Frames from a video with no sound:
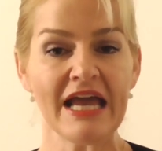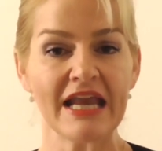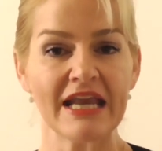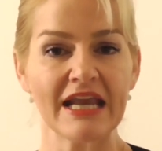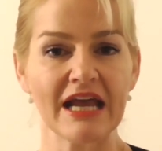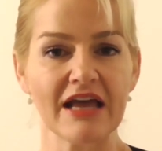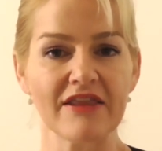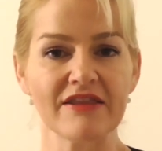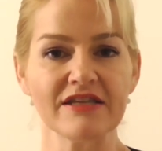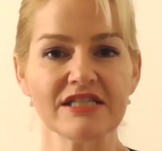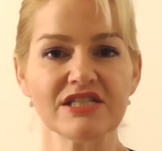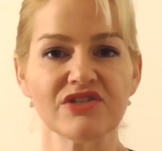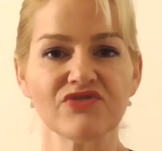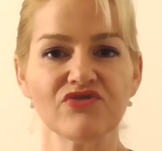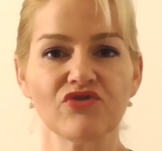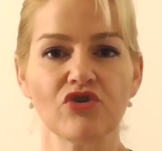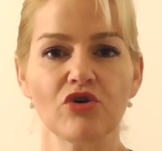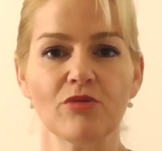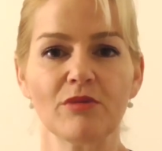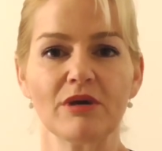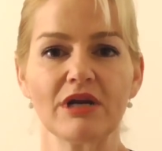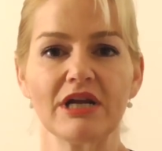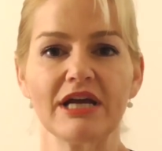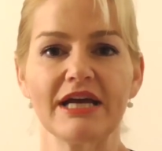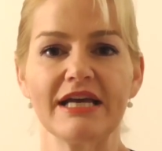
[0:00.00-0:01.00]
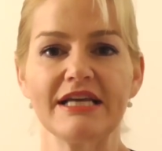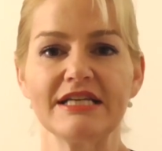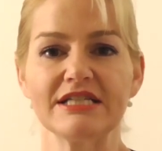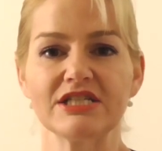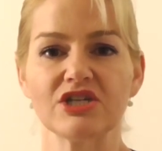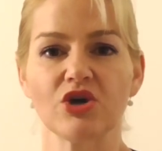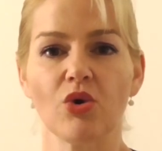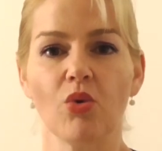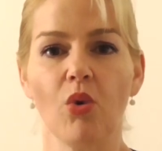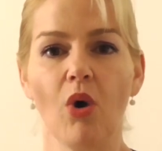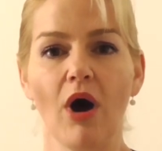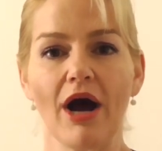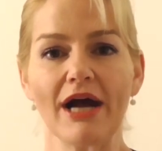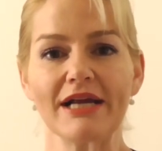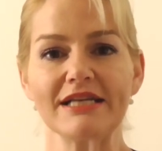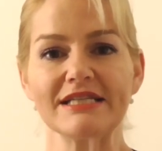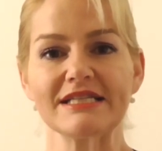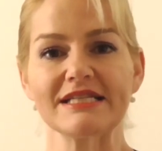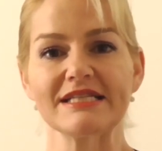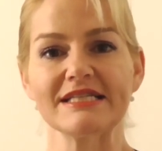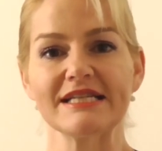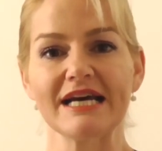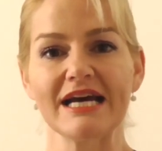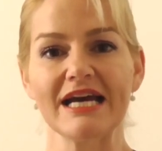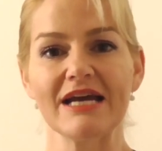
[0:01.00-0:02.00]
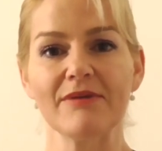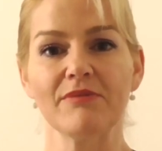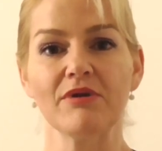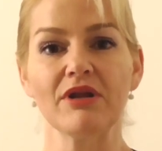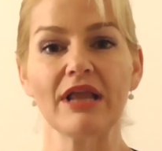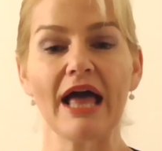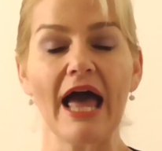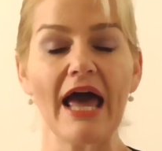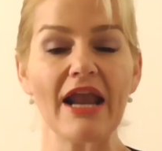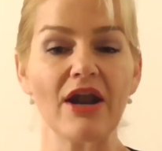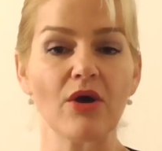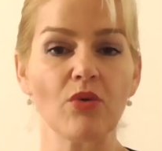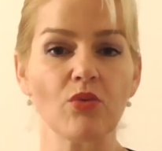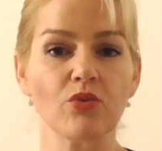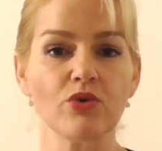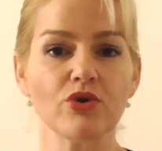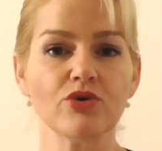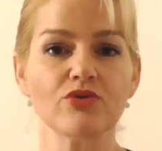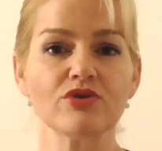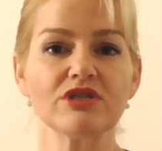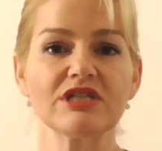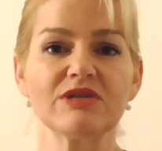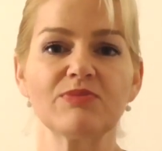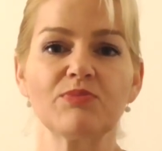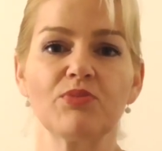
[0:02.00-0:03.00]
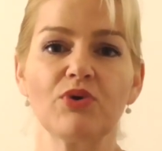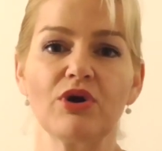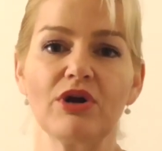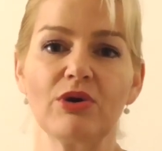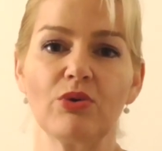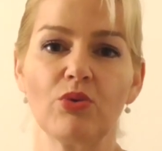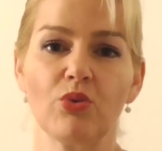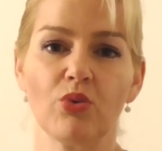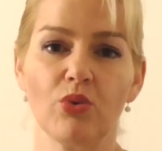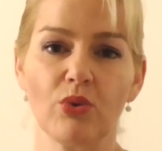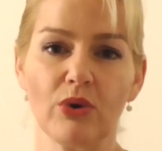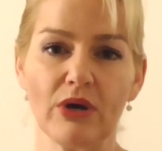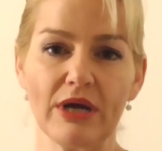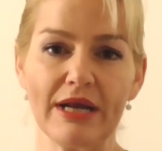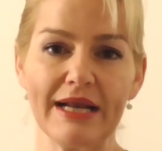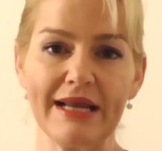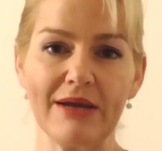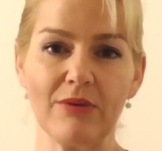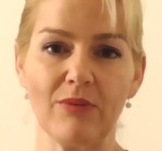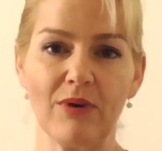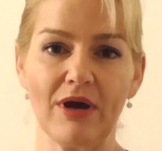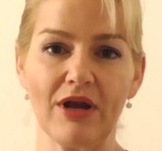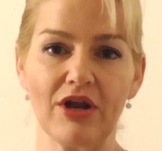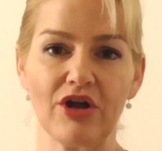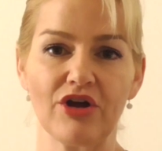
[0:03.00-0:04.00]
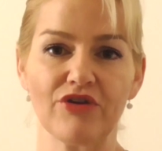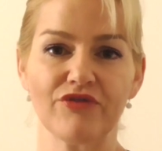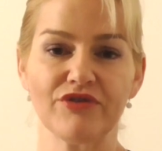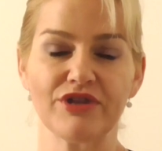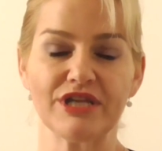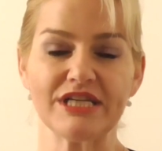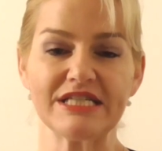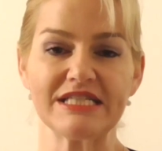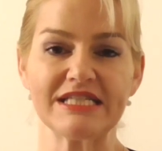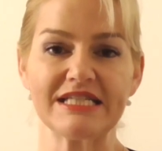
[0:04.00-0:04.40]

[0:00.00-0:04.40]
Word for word: Now this formula is quite stable and it will spread really well over the